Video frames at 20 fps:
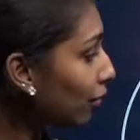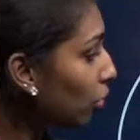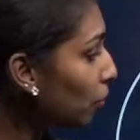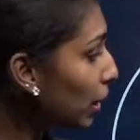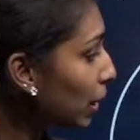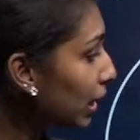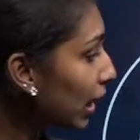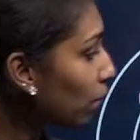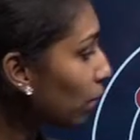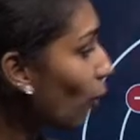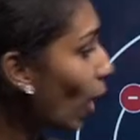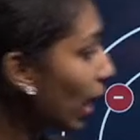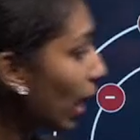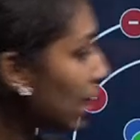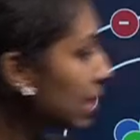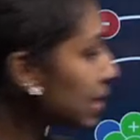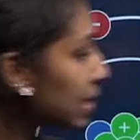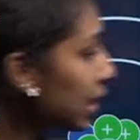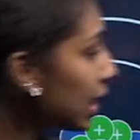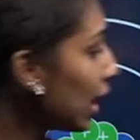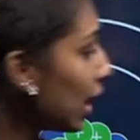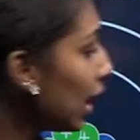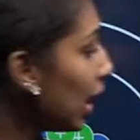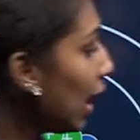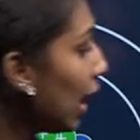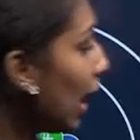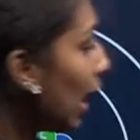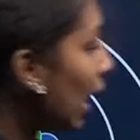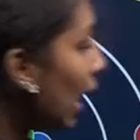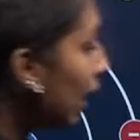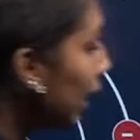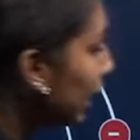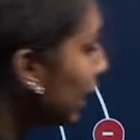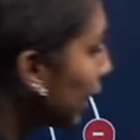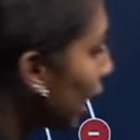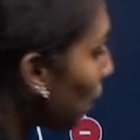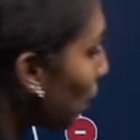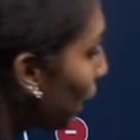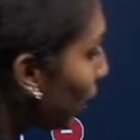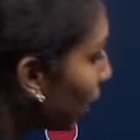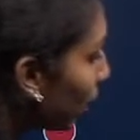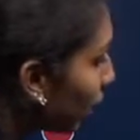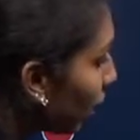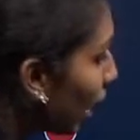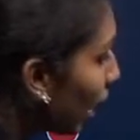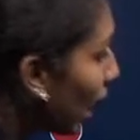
will be their valency and it can be written